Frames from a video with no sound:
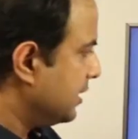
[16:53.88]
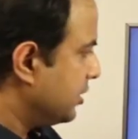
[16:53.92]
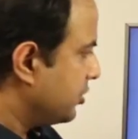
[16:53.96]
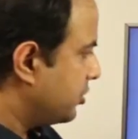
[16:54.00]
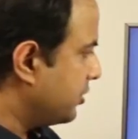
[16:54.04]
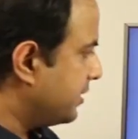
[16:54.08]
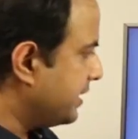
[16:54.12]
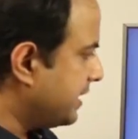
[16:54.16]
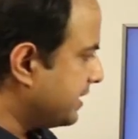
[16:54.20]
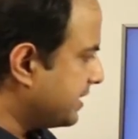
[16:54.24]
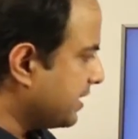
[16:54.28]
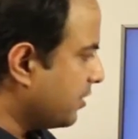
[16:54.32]

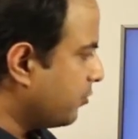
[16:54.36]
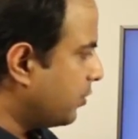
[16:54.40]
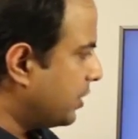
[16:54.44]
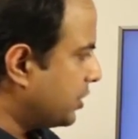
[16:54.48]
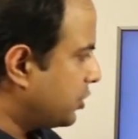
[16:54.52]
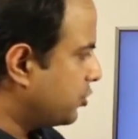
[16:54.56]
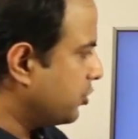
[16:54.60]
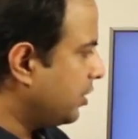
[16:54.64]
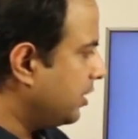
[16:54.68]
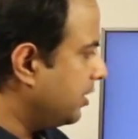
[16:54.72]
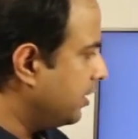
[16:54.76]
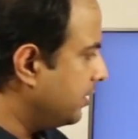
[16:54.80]
so there is a
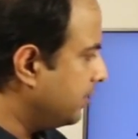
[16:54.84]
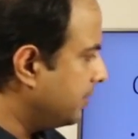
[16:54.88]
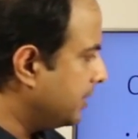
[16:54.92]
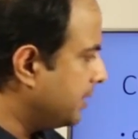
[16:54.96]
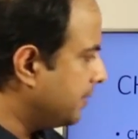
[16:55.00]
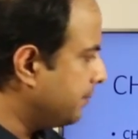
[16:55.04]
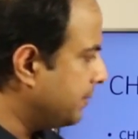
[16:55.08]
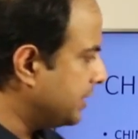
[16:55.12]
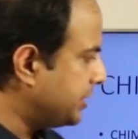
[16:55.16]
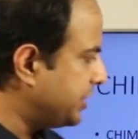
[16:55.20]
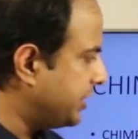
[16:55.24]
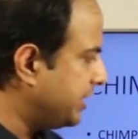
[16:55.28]
virtual
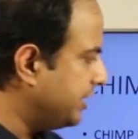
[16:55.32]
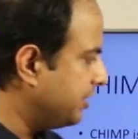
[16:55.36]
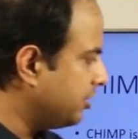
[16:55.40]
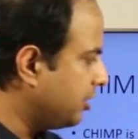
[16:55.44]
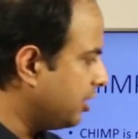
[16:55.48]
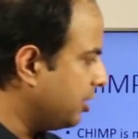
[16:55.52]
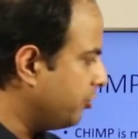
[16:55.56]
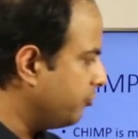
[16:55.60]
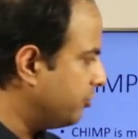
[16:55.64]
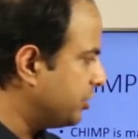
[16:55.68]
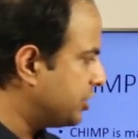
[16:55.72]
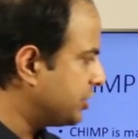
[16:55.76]
machine
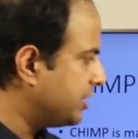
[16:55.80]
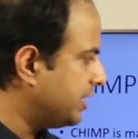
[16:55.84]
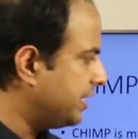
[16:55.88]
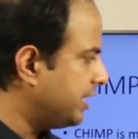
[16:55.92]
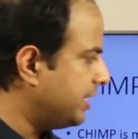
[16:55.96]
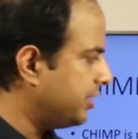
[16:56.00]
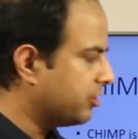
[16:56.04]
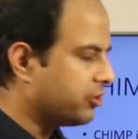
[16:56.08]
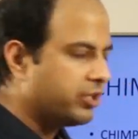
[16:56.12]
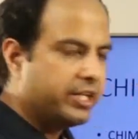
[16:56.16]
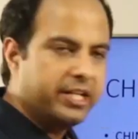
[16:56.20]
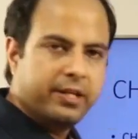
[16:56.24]
on which an
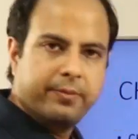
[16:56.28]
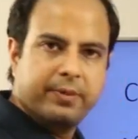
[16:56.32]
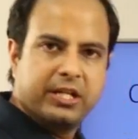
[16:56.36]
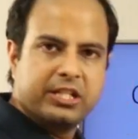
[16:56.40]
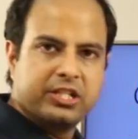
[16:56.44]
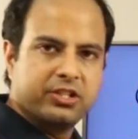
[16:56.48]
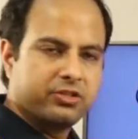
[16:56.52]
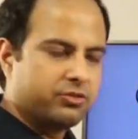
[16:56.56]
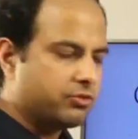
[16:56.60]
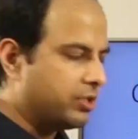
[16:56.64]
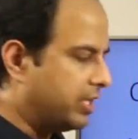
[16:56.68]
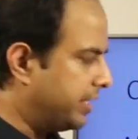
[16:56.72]
Android
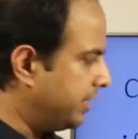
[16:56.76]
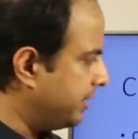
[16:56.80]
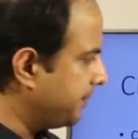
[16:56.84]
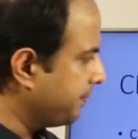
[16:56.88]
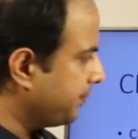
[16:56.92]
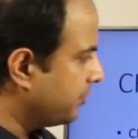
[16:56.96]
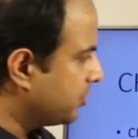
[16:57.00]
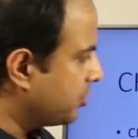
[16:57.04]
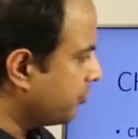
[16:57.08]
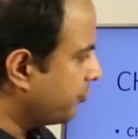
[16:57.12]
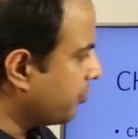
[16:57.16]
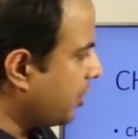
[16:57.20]
image is running.
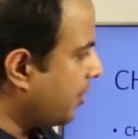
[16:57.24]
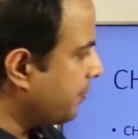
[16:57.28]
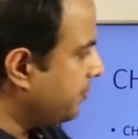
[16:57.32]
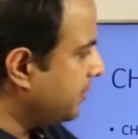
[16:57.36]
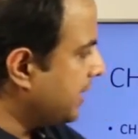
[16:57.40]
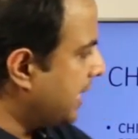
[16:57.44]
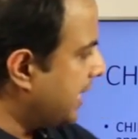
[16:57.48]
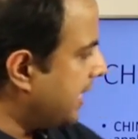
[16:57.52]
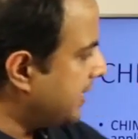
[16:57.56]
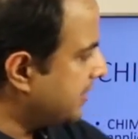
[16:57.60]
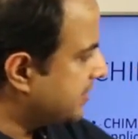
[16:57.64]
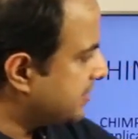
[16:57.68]
So from
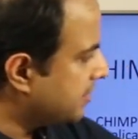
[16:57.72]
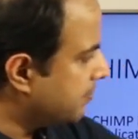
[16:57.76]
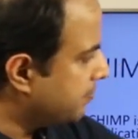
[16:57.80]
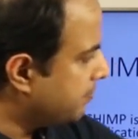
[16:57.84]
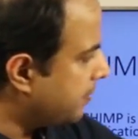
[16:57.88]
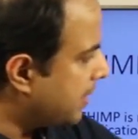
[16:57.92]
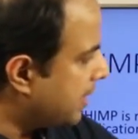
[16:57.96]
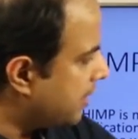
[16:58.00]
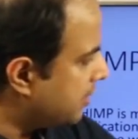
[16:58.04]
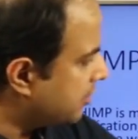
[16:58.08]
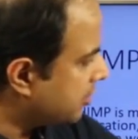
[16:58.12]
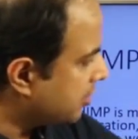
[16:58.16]
that, some
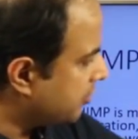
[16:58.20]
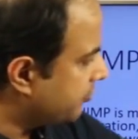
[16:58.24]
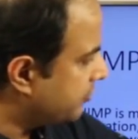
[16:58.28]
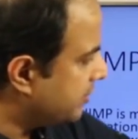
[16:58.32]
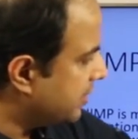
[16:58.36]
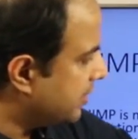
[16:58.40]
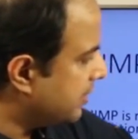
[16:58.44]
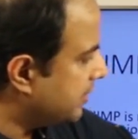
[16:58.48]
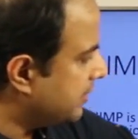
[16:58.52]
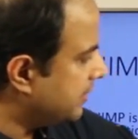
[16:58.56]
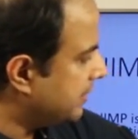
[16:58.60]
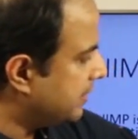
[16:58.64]
part of
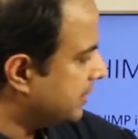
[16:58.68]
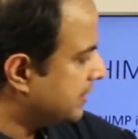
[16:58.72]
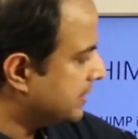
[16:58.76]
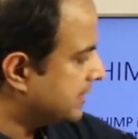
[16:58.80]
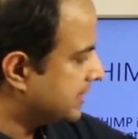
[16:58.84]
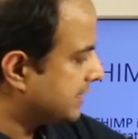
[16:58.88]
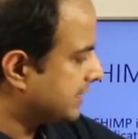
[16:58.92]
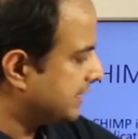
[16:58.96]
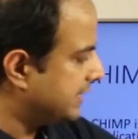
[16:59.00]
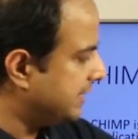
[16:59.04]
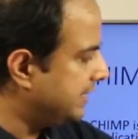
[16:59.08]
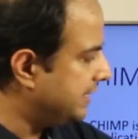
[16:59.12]
the
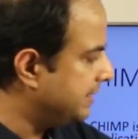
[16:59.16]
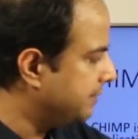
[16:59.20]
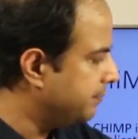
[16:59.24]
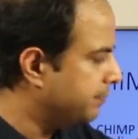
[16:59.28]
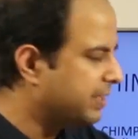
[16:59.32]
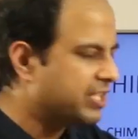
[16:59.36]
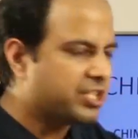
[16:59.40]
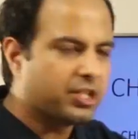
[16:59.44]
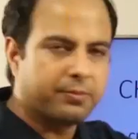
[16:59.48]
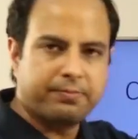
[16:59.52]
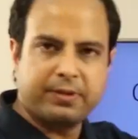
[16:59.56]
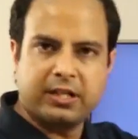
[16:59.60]
screen,
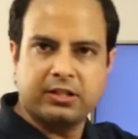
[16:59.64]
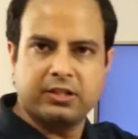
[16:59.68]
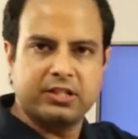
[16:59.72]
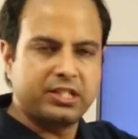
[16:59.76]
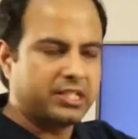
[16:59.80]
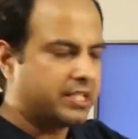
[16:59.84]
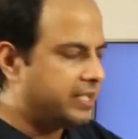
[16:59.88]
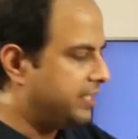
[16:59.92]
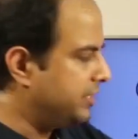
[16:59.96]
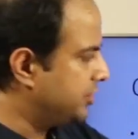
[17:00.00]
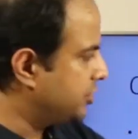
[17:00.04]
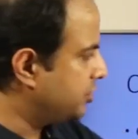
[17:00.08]
major part of the
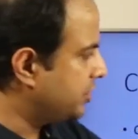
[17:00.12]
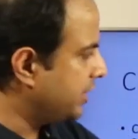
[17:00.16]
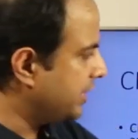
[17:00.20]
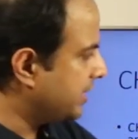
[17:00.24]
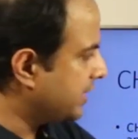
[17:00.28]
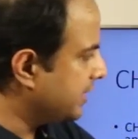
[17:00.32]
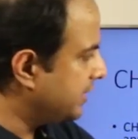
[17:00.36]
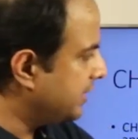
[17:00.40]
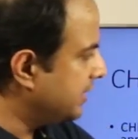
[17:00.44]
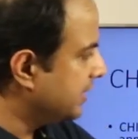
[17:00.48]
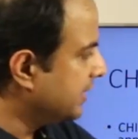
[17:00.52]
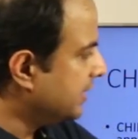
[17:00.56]
screen, is
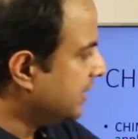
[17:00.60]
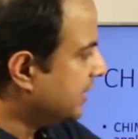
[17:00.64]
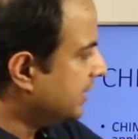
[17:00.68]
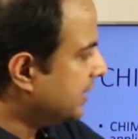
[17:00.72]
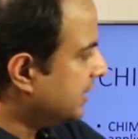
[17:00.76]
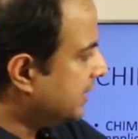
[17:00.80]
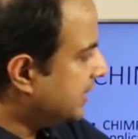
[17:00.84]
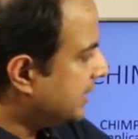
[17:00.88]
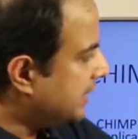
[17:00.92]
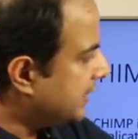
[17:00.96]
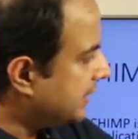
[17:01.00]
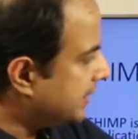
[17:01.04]
taken,
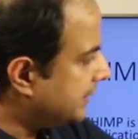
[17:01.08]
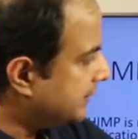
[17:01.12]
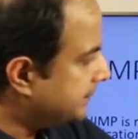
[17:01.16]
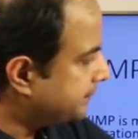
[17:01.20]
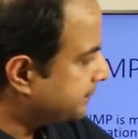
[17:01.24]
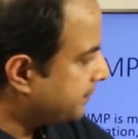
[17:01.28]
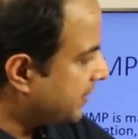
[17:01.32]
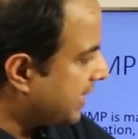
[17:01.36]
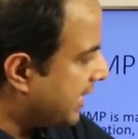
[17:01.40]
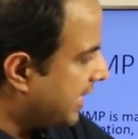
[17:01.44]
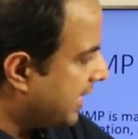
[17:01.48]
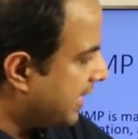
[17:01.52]

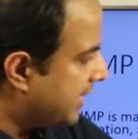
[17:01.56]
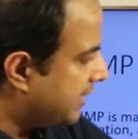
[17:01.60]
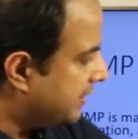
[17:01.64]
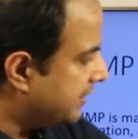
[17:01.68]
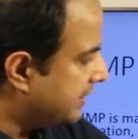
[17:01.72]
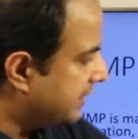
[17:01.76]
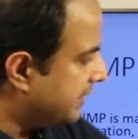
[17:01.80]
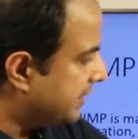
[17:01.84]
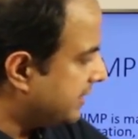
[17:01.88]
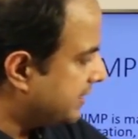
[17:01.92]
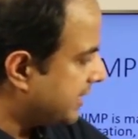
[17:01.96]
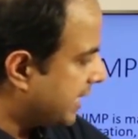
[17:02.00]

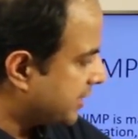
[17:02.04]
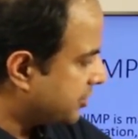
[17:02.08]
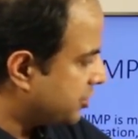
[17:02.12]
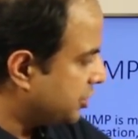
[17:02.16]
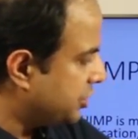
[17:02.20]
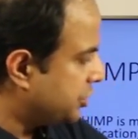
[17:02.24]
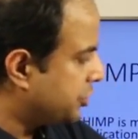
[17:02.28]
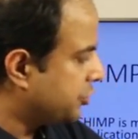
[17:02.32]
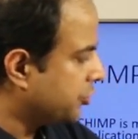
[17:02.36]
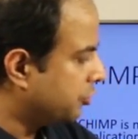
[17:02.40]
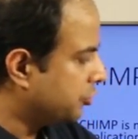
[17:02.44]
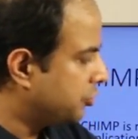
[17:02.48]
and it is
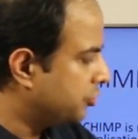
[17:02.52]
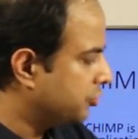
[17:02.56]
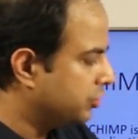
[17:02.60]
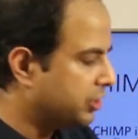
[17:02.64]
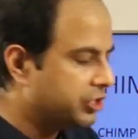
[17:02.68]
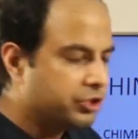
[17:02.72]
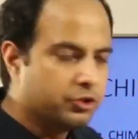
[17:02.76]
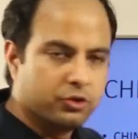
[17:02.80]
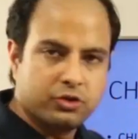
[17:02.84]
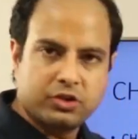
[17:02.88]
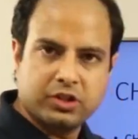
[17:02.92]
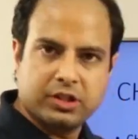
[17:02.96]
actually showed to the
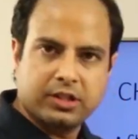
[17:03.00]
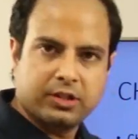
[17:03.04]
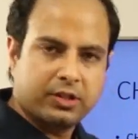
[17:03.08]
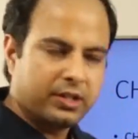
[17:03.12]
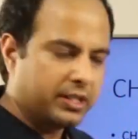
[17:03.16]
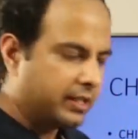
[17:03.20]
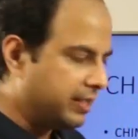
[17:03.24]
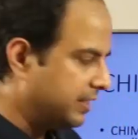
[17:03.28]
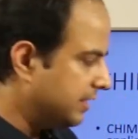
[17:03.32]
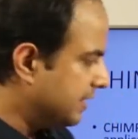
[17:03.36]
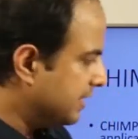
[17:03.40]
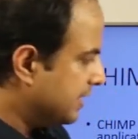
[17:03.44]
user.
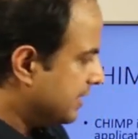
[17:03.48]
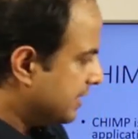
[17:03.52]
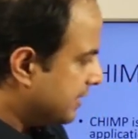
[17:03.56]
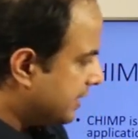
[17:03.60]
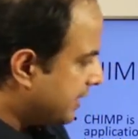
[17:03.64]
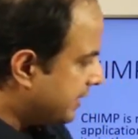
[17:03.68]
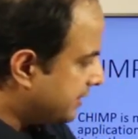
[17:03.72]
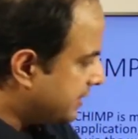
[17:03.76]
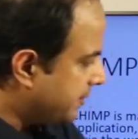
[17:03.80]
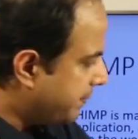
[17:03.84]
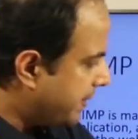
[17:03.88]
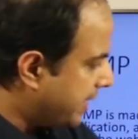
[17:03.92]
Okay,
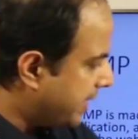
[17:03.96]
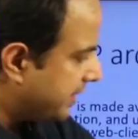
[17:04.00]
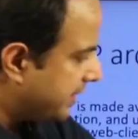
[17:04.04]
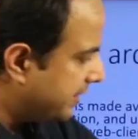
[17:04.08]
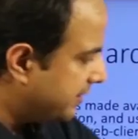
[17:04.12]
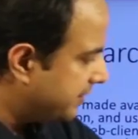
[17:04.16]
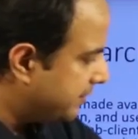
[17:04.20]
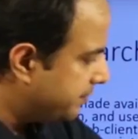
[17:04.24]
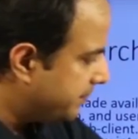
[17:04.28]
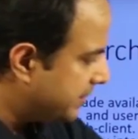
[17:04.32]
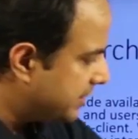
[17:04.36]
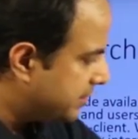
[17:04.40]
at the
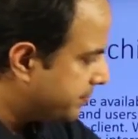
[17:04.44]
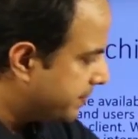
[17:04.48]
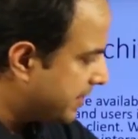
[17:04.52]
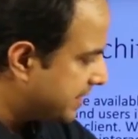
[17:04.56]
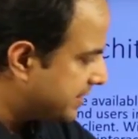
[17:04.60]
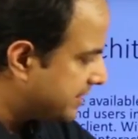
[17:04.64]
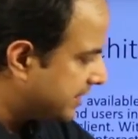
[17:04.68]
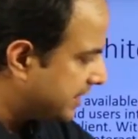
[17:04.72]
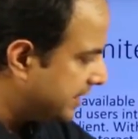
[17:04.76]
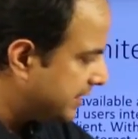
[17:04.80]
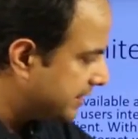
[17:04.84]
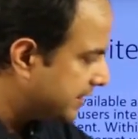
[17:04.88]
end, it's
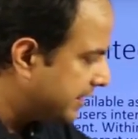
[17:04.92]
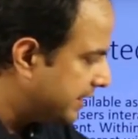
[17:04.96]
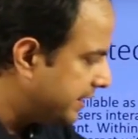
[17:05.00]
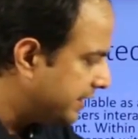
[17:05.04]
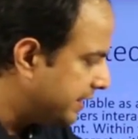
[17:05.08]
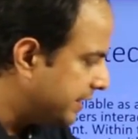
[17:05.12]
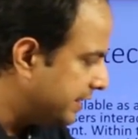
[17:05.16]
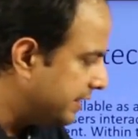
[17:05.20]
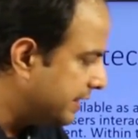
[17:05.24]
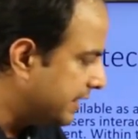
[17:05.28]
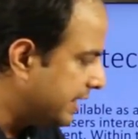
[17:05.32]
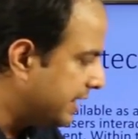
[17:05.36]
basically
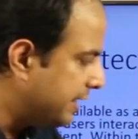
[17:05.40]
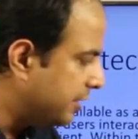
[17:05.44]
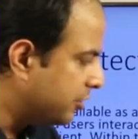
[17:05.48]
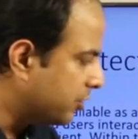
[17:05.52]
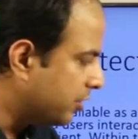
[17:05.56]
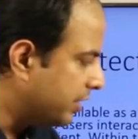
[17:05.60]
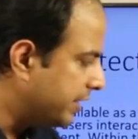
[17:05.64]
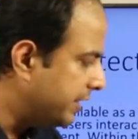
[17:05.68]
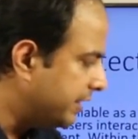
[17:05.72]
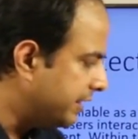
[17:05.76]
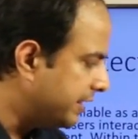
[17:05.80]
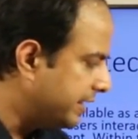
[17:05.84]
running an
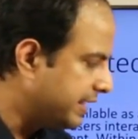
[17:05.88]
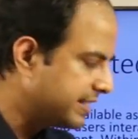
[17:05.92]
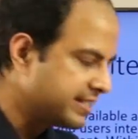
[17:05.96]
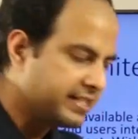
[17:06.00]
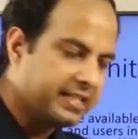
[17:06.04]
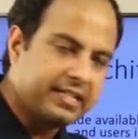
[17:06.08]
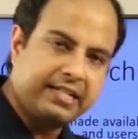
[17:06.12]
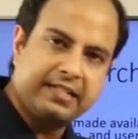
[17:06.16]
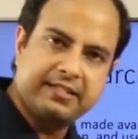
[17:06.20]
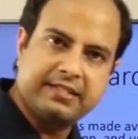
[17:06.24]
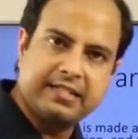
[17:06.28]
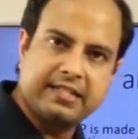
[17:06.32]
Android
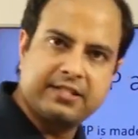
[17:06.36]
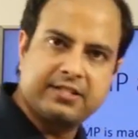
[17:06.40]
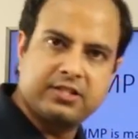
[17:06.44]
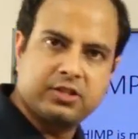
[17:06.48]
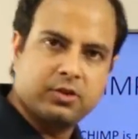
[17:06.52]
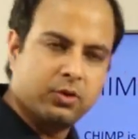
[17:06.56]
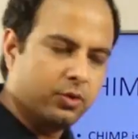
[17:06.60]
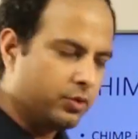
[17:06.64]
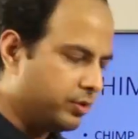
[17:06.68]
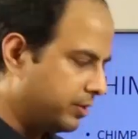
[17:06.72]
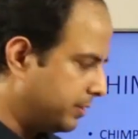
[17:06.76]
x86,